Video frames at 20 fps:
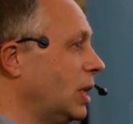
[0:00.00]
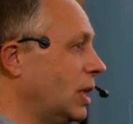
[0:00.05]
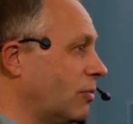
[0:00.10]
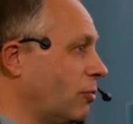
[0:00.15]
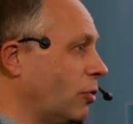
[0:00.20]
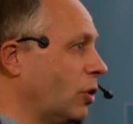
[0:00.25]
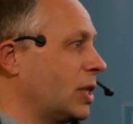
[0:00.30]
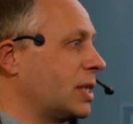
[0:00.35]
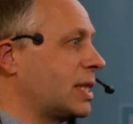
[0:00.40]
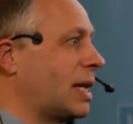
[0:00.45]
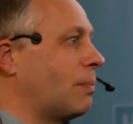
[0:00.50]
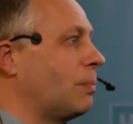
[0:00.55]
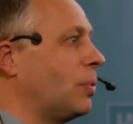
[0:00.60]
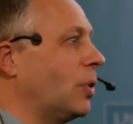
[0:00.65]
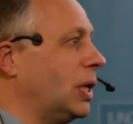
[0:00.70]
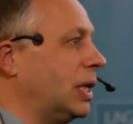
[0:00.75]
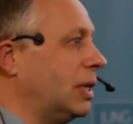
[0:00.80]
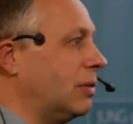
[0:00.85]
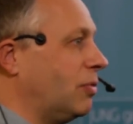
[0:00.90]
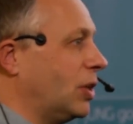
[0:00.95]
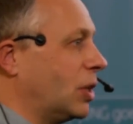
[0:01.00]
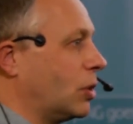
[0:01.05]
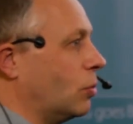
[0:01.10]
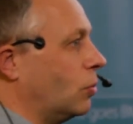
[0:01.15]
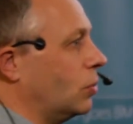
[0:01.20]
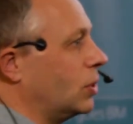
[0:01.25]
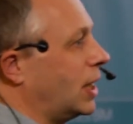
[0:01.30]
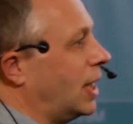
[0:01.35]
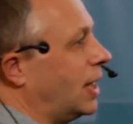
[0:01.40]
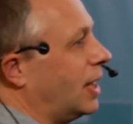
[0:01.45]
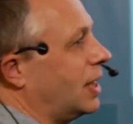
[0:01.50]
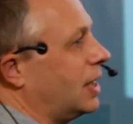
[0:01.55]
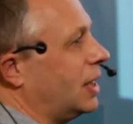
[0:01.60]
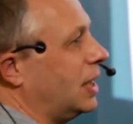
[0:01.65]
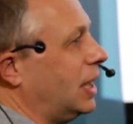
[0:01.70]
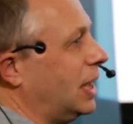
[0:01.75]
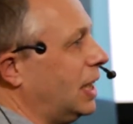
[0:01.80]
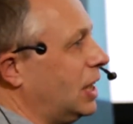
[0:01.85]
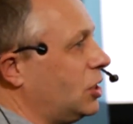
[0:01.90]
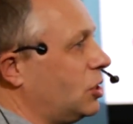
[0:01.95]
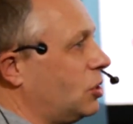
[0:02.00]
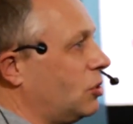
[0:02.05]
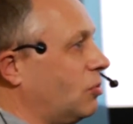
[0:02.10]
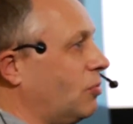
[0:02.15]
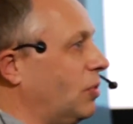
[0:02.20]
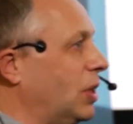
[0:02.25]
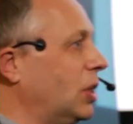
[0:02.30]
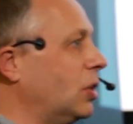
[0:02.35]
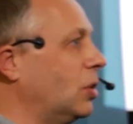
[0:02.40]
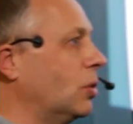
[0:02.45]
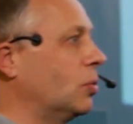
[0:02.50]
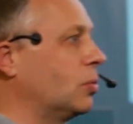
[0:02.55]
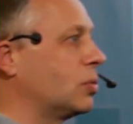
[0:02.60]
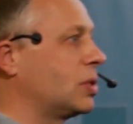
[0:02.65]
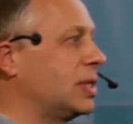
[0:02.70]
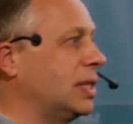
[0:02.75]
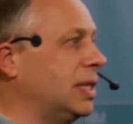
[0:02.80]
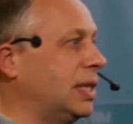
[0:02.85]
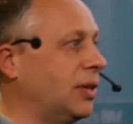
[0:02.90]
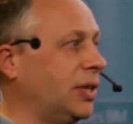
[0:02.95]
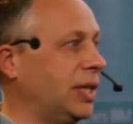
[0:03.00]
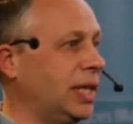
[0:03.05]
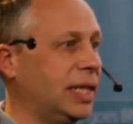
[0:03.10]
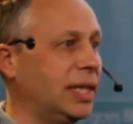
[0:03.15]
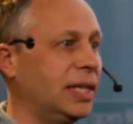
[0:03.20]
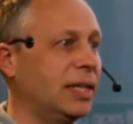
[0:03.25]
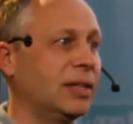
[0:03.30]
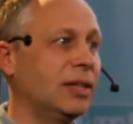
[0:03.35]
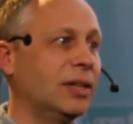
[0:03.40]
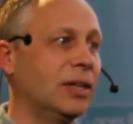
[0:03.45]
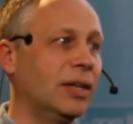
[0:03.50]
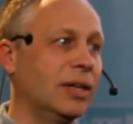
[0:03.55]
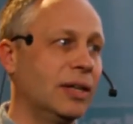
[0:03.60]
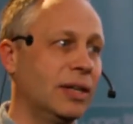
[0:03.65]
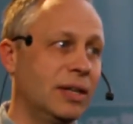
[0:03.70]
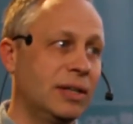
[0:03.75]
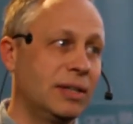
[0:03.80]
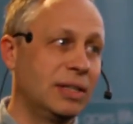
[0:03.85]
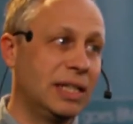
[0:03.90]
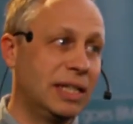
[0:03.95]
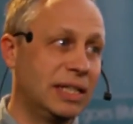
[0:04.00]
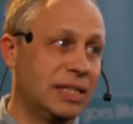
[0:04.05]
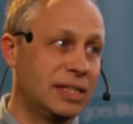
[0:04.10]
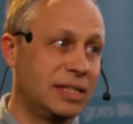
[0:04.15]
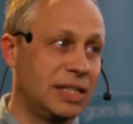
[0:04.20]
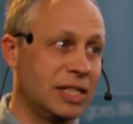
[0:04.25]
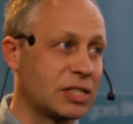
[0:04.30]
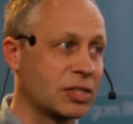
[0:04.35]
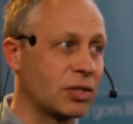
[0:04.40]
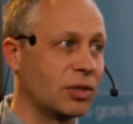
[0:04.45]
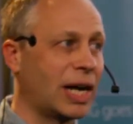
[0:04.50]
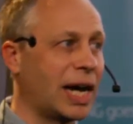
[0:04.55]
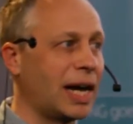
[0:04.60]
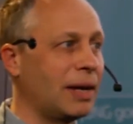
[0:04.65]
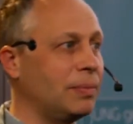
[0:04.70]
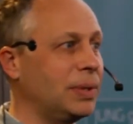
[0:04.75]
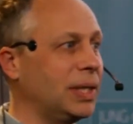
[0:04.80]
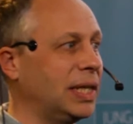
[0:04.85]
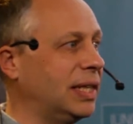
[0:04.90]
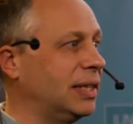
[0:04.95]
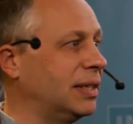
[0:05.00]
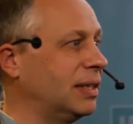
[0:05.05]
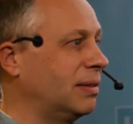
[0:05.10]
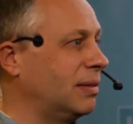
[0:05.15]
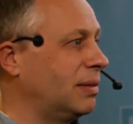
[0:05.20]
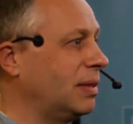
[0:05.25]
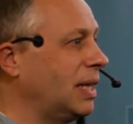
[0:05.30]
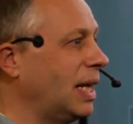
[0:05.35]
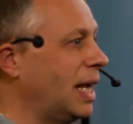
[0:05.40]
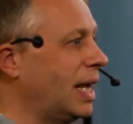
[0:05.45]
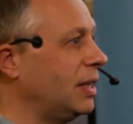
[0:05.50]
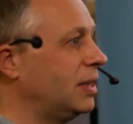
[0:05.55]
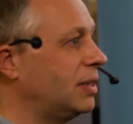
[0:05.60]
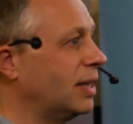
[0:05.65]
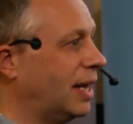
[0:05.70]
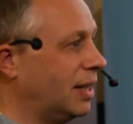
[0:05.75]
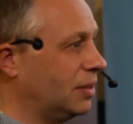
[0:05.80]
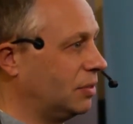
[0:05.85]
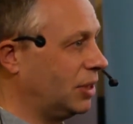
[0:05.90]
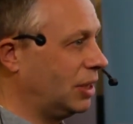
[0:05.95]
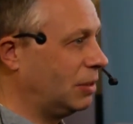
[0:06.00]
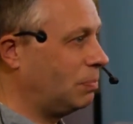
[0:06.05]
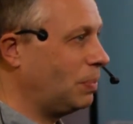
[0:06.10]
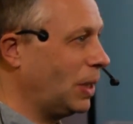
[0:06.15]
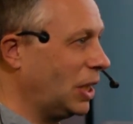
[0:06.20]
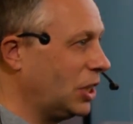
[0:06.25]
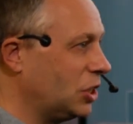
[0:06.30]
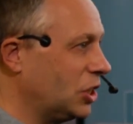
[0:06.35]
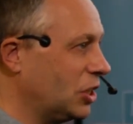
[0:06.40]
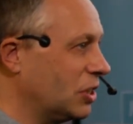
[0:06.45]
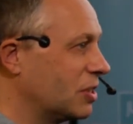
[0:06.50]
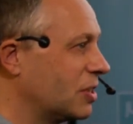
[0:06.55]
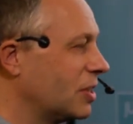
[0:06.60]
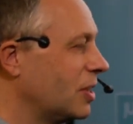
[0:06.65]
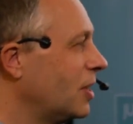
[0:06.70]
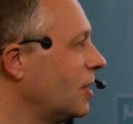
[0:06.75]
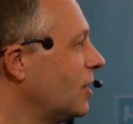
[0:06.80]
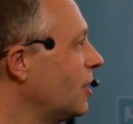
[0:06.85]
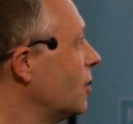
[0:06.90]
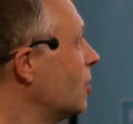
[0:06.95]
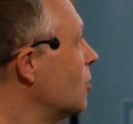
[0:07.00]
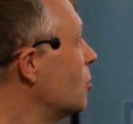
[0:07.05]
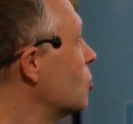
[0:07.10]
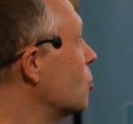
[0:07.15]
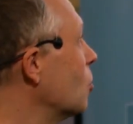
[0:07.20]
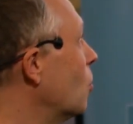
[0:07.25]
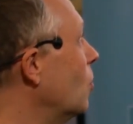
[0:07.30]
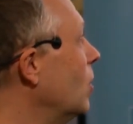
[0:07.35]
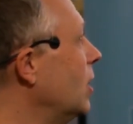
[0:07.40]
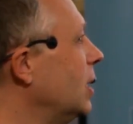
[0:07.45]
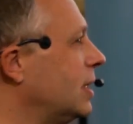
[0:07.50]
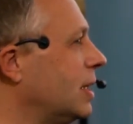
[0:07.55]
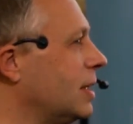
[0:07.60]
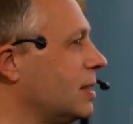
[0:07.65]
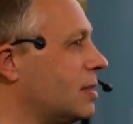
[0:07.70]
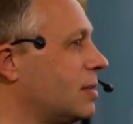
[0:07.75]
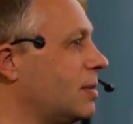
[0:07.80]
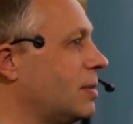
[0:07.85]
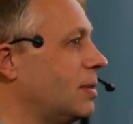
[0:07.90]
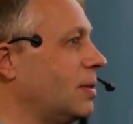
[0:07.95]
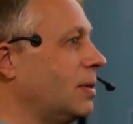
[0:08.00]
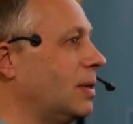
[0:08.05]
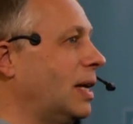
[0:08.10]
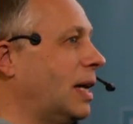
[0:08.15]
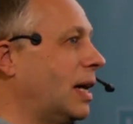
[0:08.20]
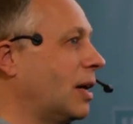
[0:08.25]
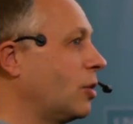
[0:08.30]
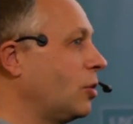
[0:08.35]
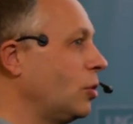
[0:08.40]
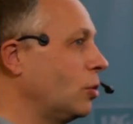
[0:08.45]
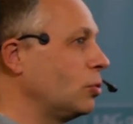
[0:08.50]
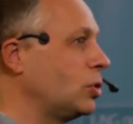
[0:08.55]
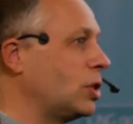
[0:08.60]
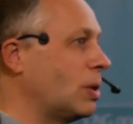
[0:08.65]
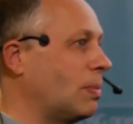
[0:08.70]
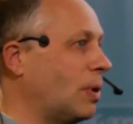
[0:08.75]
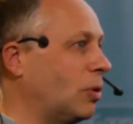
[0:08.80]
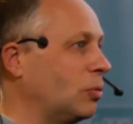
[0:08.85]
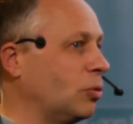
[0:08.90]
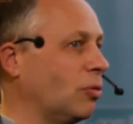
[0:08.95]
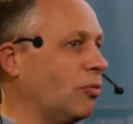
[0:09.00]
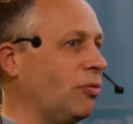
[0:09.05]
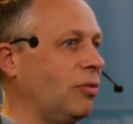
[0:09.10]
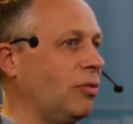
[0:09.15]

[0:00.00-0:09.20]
For example, in WICONA, each window series is described in 800 pages. So it is a huge amount of